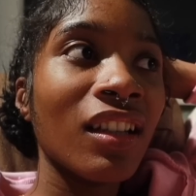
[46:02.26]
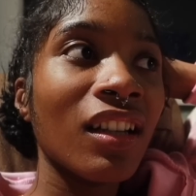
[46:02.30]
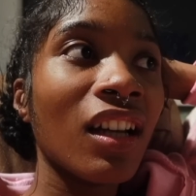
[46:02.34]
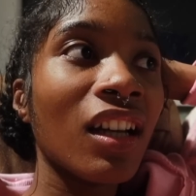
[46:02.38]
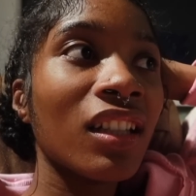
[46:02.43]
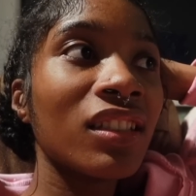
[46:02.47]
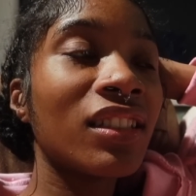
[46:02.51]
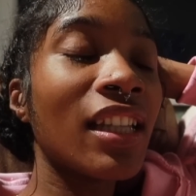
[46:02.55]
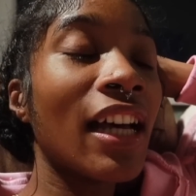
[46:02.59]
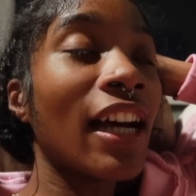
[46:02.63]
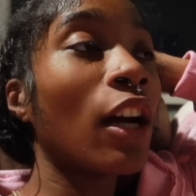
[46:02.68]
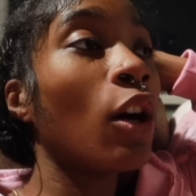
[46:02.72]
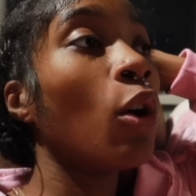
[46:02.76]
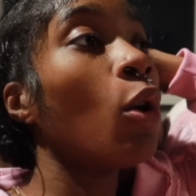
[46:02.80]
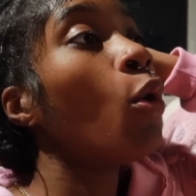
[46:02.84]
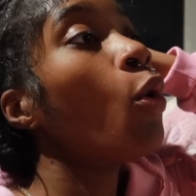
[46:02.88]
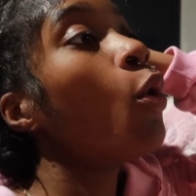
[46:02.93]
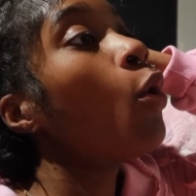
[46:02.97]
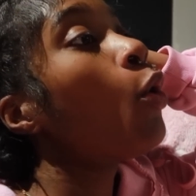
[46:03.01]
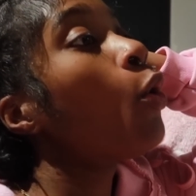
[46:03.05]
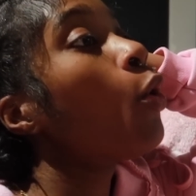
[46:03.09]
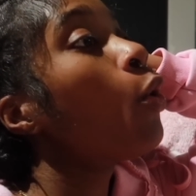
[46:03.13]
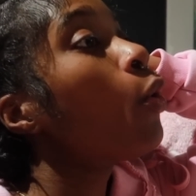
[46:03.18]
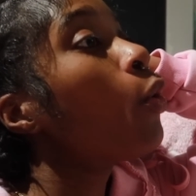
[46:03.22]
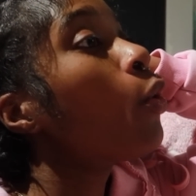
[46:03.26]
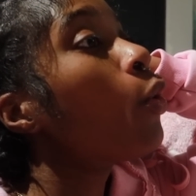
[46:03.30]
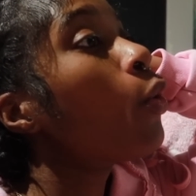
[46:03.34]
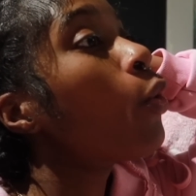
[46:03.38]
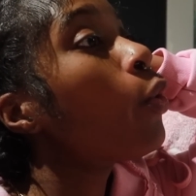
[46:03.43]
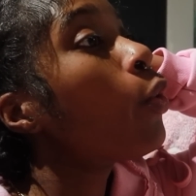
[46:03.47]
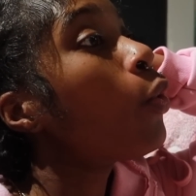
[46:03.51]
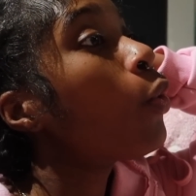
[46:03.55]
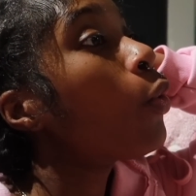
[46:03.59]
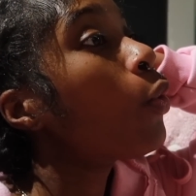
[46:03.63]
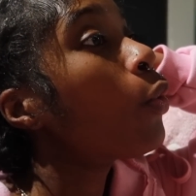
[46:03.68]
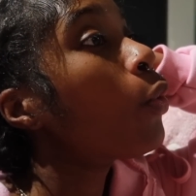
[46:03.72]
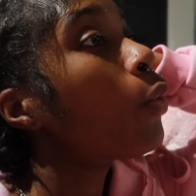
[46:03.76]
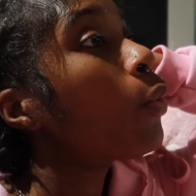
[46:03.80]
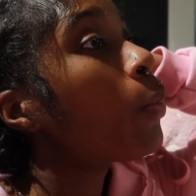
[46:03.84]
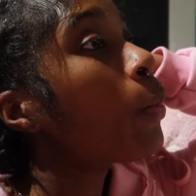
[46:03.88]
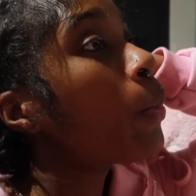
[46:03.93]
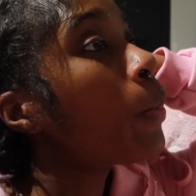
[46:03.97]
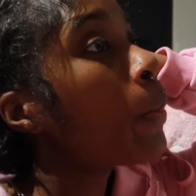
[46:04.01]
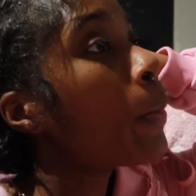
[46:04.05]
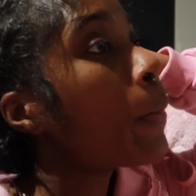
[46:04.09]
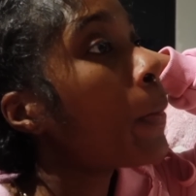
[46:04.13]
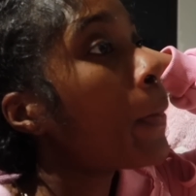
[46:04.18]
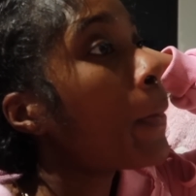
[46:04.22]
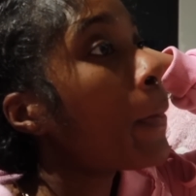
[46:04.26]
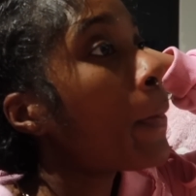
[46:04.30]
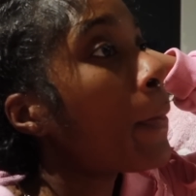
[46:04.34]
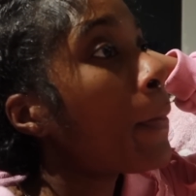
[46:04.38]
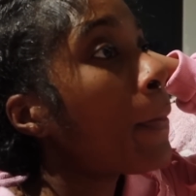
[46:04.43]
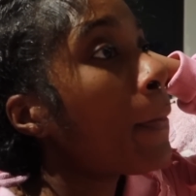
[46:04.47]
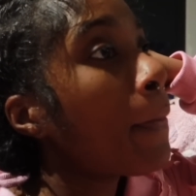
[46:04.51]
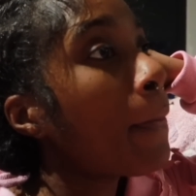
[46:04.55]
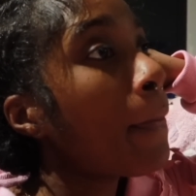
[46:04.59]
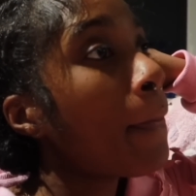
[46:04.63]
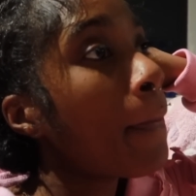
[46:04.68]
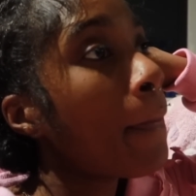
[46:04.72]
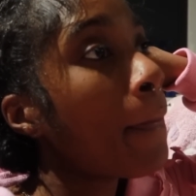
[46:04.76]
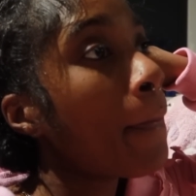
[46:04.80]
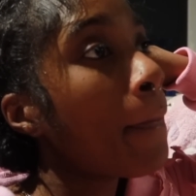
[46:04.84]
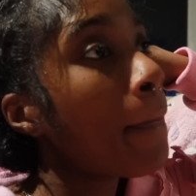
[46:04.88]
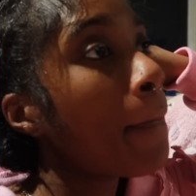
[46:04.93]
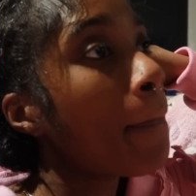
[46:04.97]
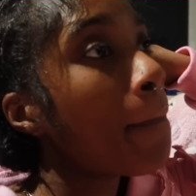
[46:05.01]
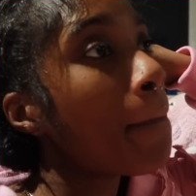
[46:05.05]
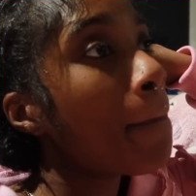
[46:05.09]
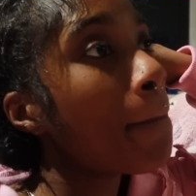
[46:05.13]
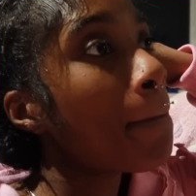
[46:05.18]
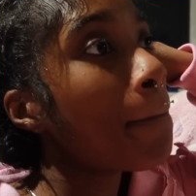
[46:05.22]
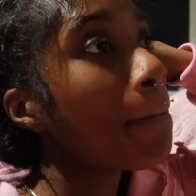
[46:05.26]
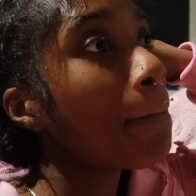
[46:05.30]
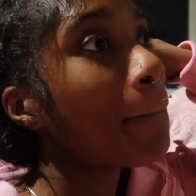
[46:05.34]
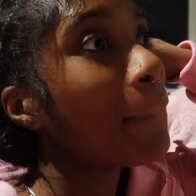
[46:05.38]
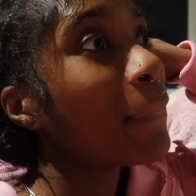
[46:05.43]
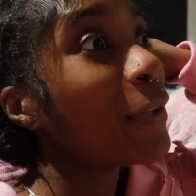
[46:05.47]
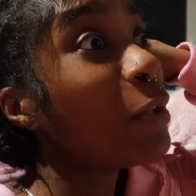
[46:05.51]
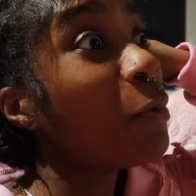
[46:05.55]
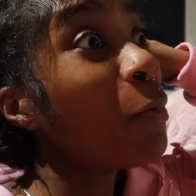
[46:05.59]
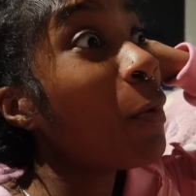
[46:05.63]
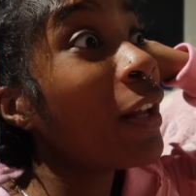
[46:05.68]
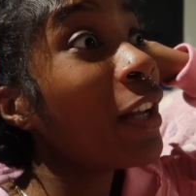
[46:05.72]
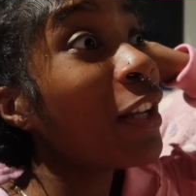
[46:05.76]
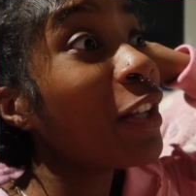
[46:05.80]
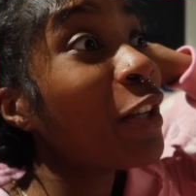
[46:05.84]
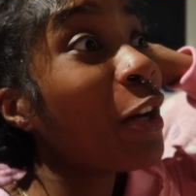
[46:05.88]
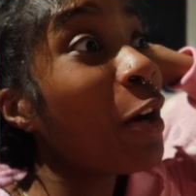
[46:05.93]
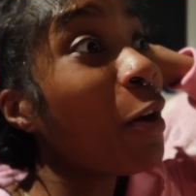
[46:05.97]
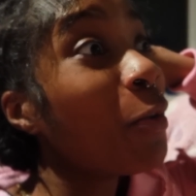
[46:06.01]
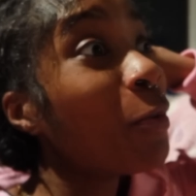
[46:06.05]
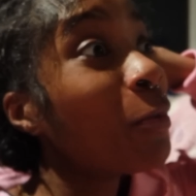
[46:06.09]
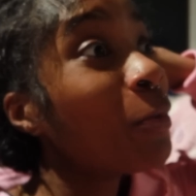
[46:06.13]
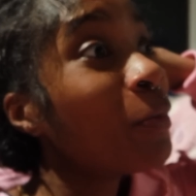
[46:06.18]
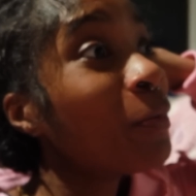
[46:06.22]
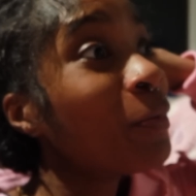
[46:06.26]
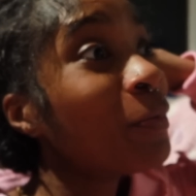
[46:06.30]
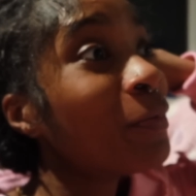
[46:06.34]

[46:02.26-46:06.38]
bitch. Taco who? Bell. Like taco places that have margaritas. You wanna go?